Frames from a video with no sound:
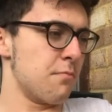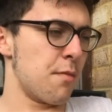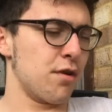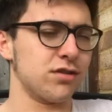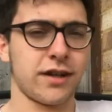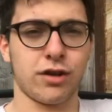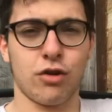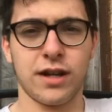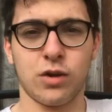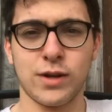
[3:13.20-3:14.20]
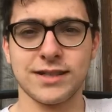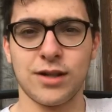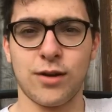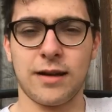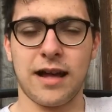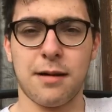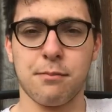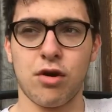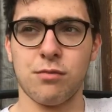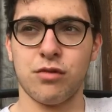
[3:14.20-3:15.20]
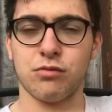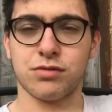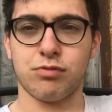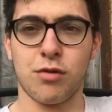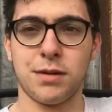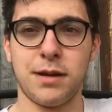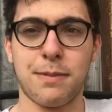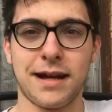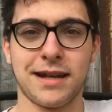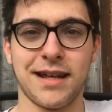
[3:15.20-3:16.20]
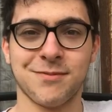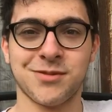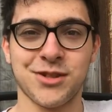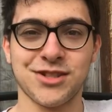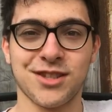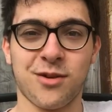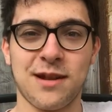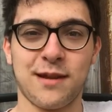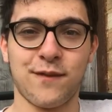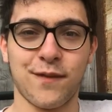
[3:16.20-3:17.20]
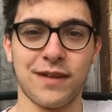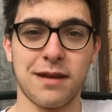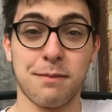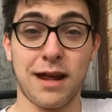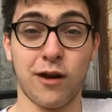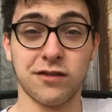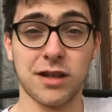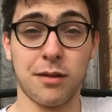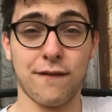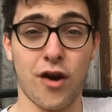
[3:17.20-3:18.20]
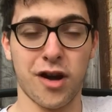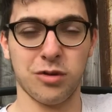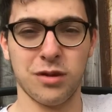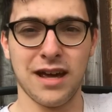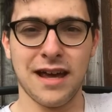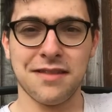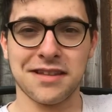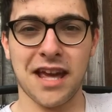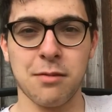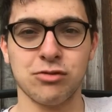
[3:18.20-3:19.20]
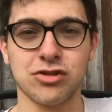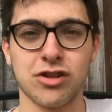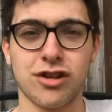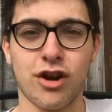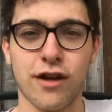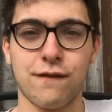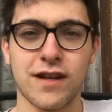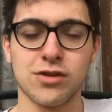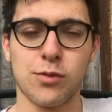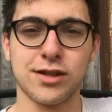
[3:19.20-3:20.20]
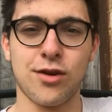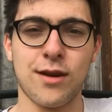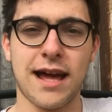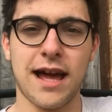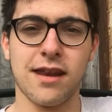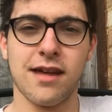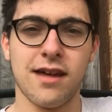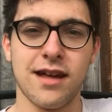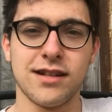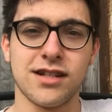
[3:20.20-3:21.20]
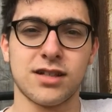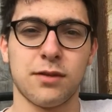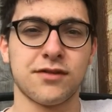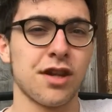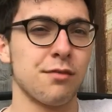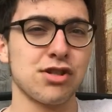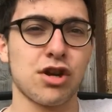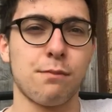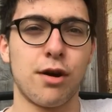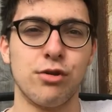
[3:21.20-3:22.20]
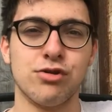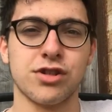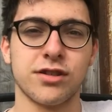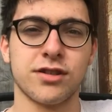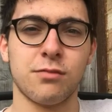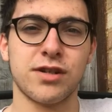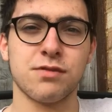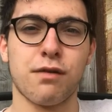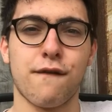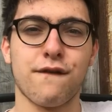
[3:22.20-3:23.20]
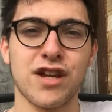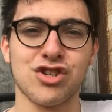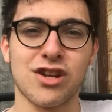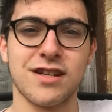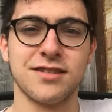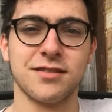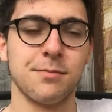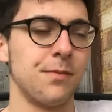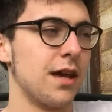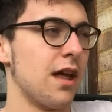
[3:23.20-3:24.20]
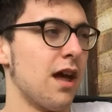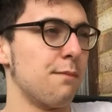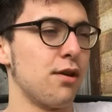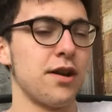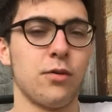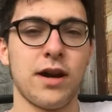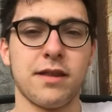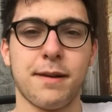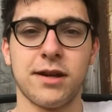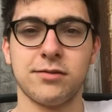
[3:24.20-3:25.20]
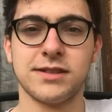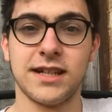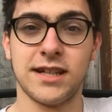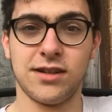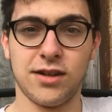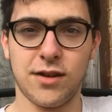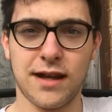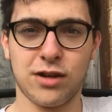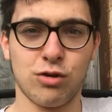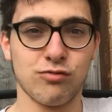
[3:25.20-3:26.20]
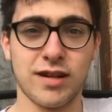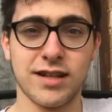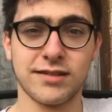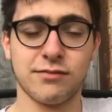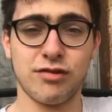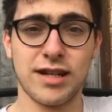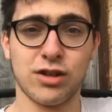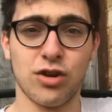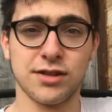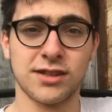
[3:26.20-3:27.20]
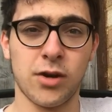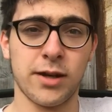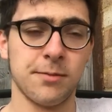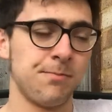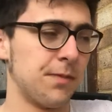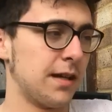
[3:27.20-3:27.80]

my most iconic Wes Houlihan moment was probably back in Ipswich, the 2015 playoff semi-final. The game was on a knife edge, and Wes Houlihan, just with so much composure, so much professionalism, putting away the penalty, and you know, that goal really got us going.